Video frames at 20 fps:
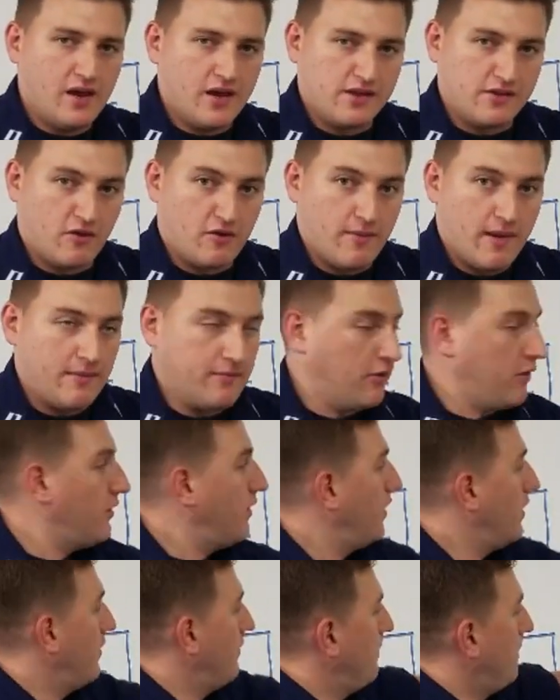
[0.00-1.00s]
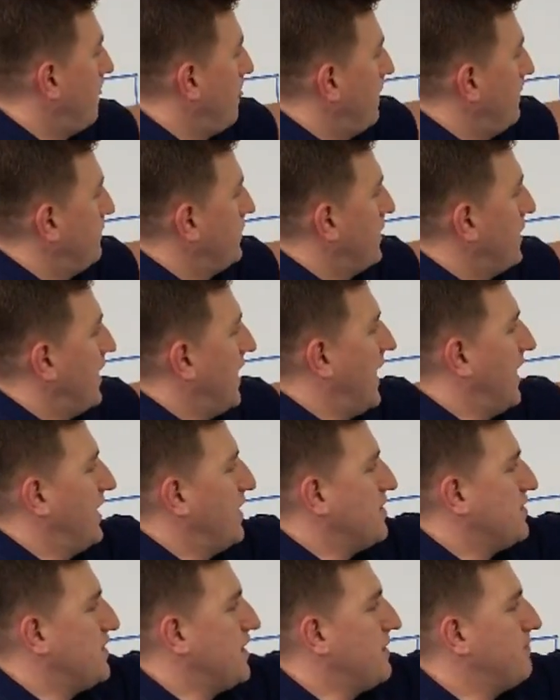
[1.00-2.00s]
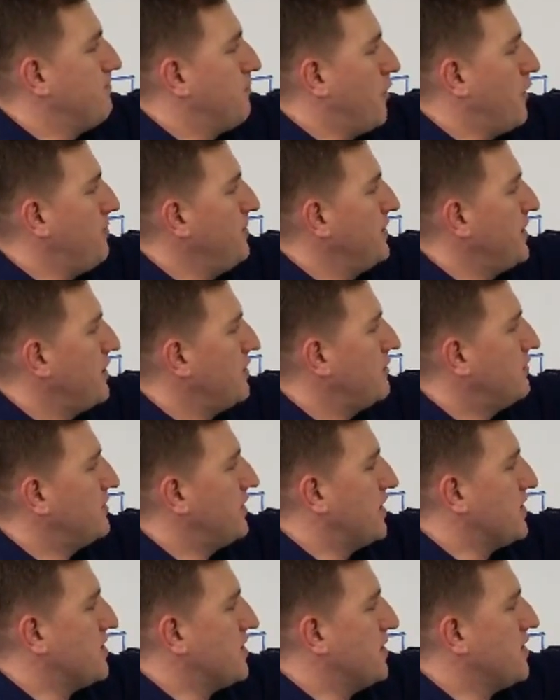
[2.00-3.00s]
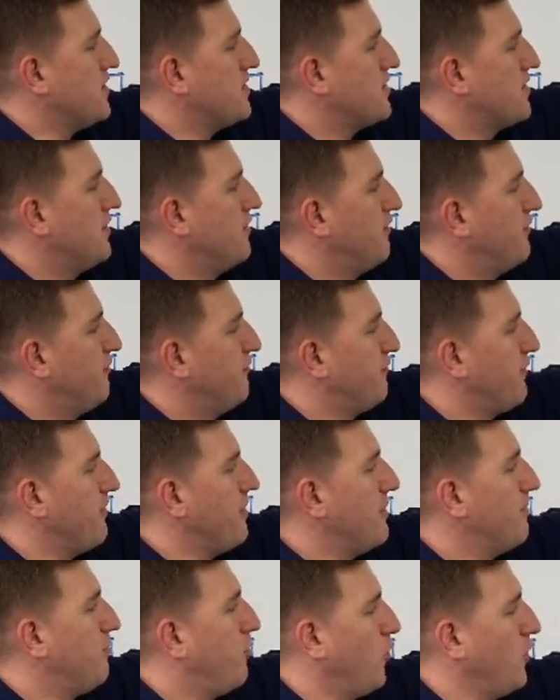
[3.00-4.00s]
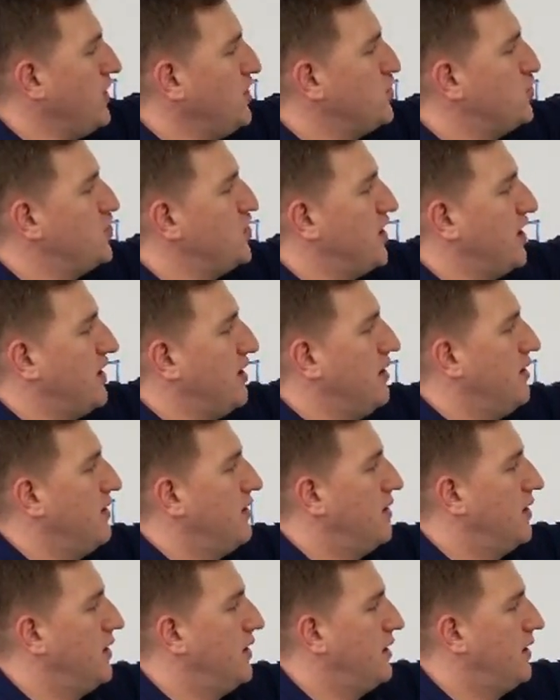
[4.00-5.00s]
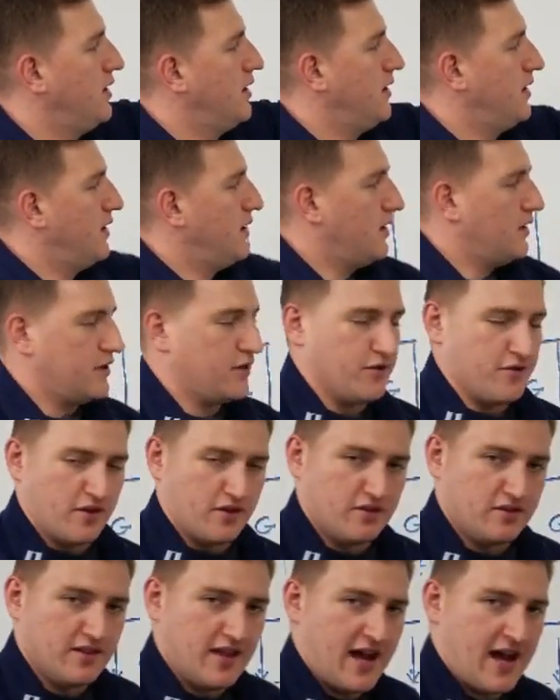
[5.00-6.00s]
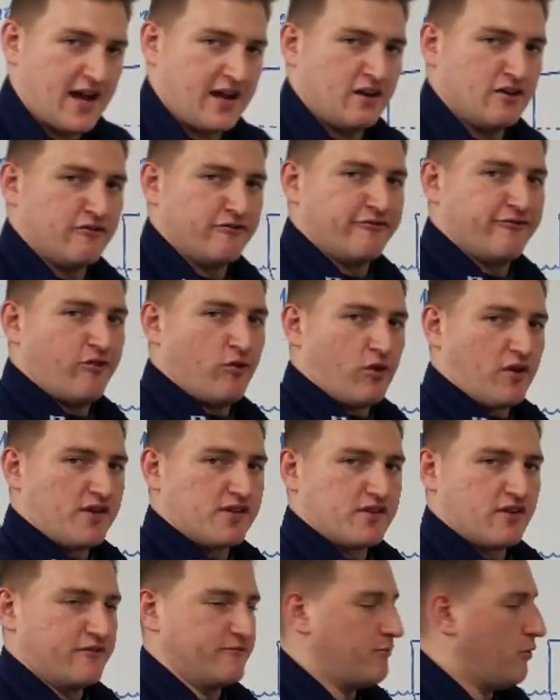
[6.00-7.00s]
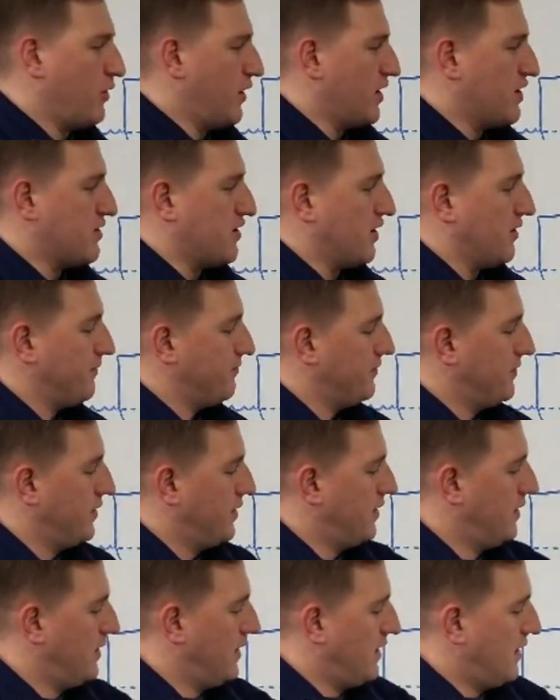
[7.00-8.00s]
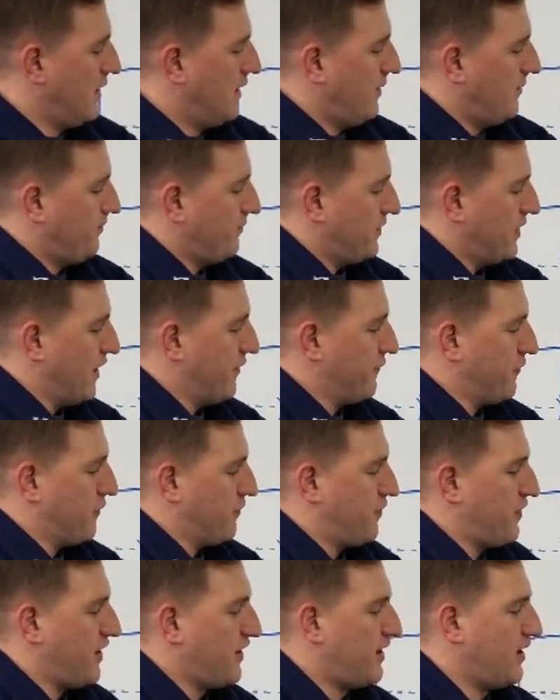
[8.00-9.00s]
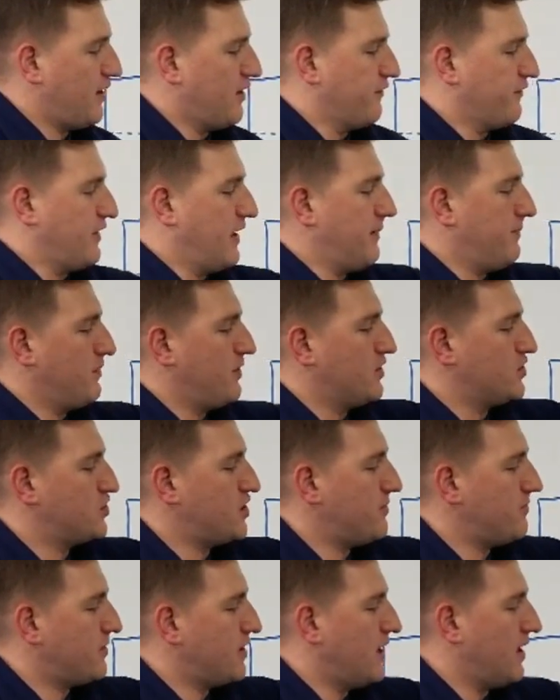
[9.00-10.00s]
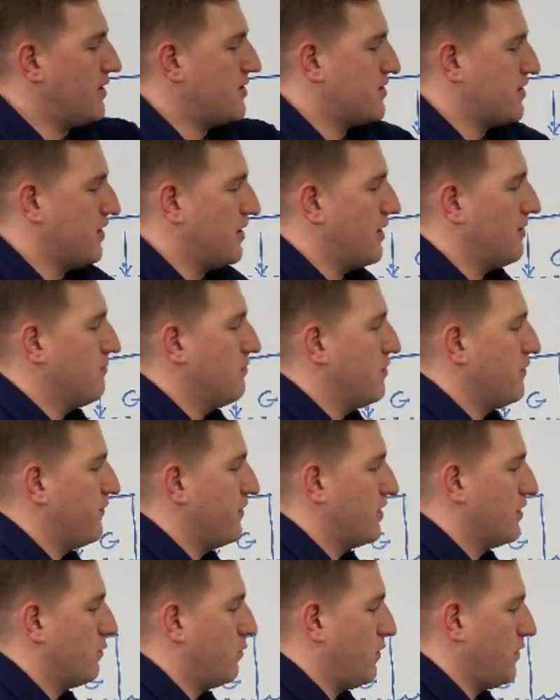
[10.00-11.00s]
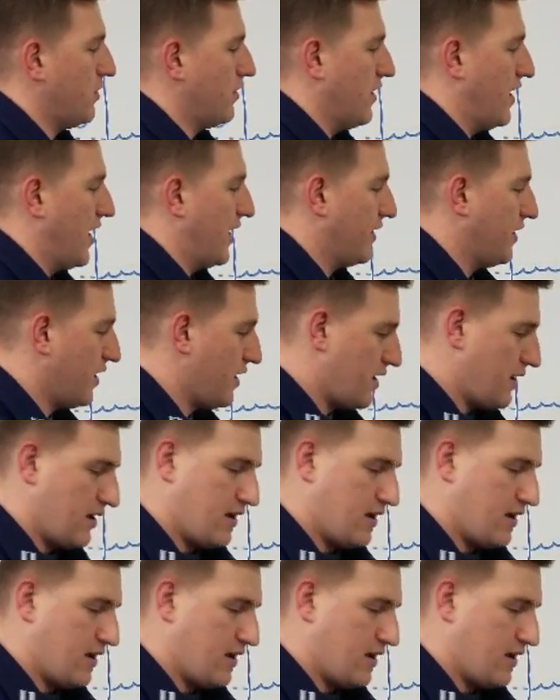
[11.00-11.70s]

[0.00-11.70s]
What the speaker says: So remember, it is the perpendicular distance from the point G to the line of force of buoyancy. If you're thinking of keeping the ship constant and moving the waterline,